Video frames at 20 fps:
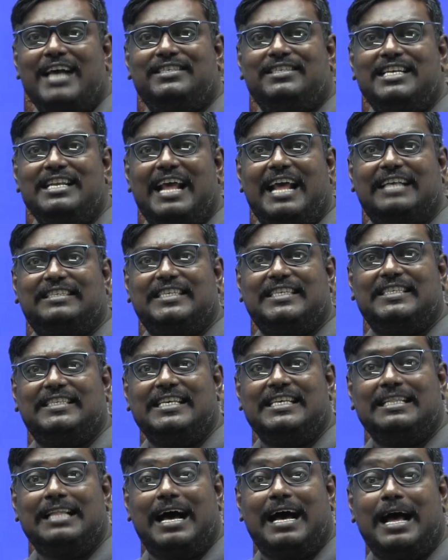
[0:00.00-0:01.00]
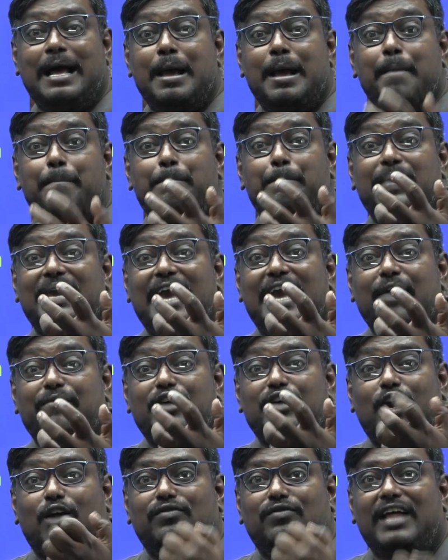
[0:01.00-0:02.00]
in assessing the behavior
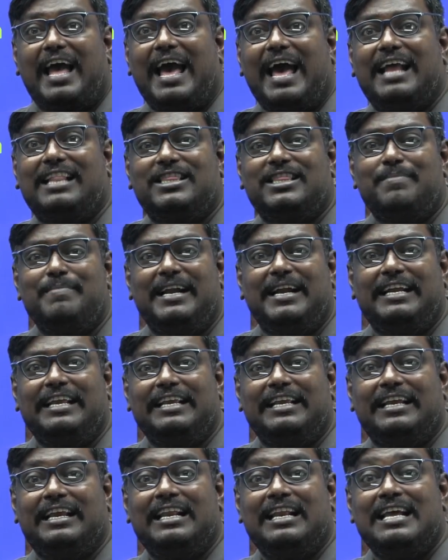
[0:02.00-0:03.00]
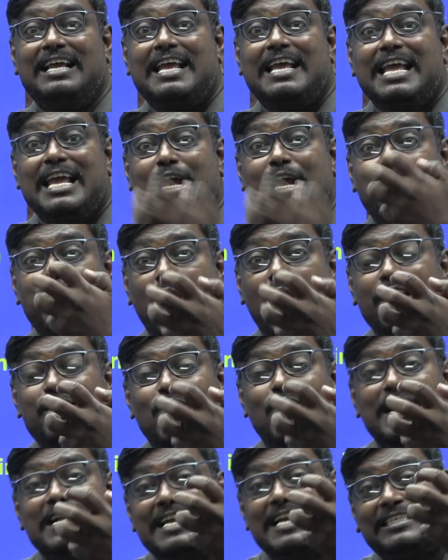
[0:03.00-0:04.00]
of the earth material. He want to
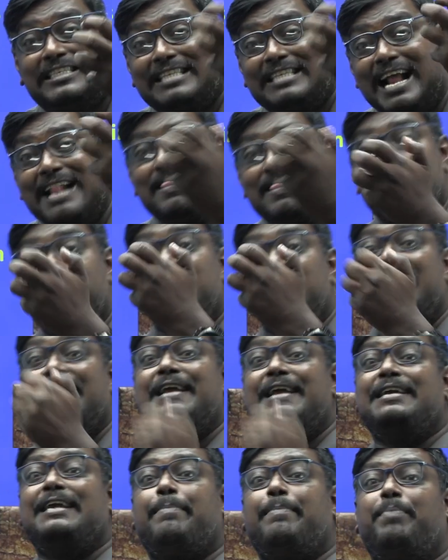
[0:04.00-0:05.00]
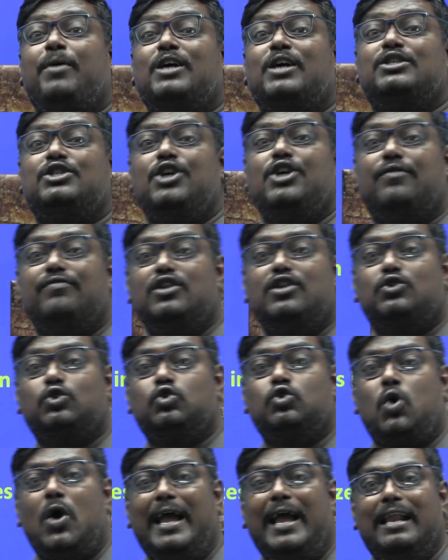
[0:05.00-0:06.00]
understand the bearing capacity of the
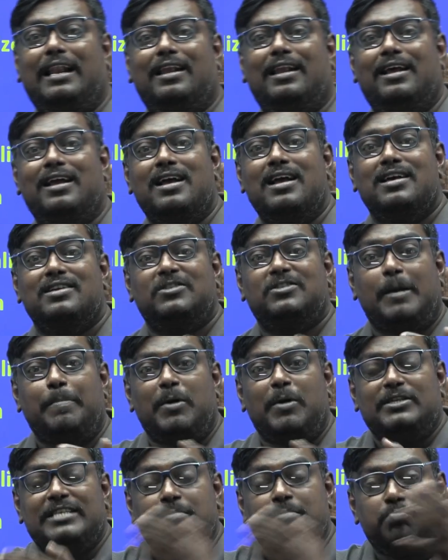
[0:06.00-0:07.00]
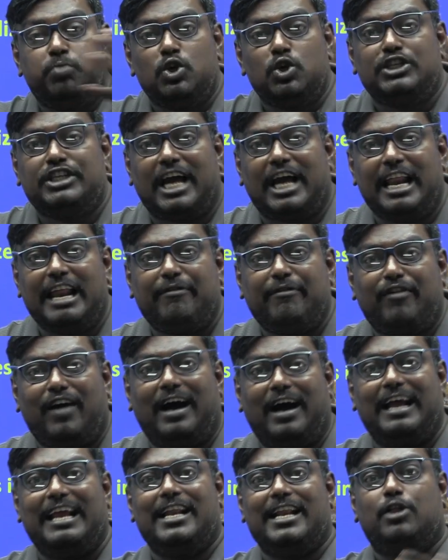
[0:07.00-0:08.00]
soil. Suppose in Burj Khalifa
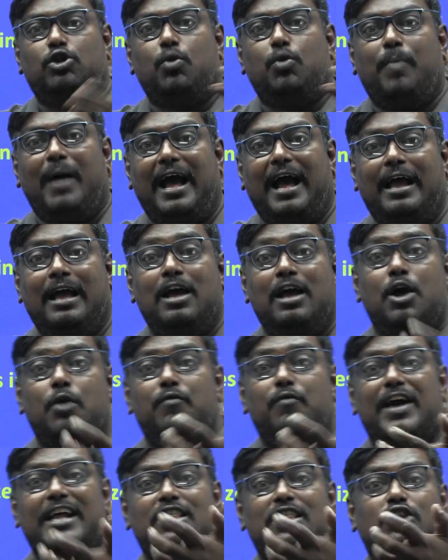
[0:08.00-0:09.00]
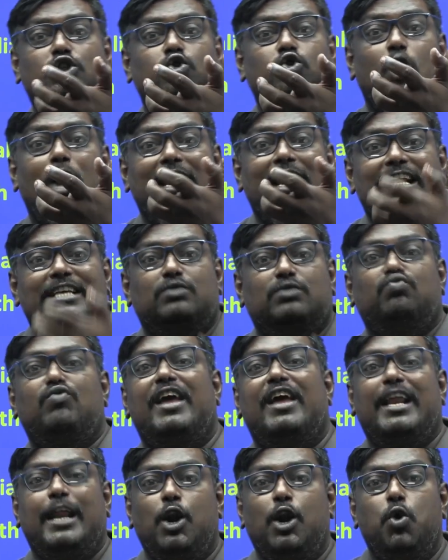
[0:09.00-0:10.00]
in Dubai, where the soil is
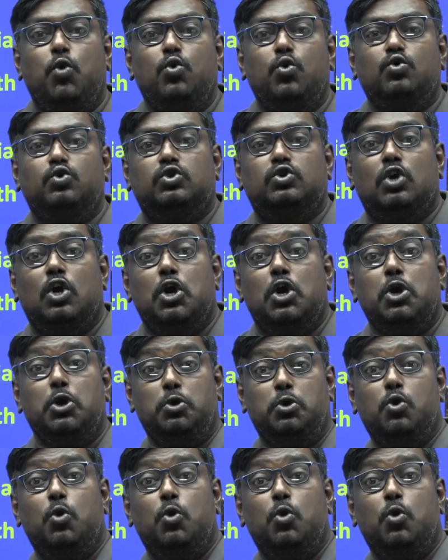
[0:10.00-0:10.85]
very loose, you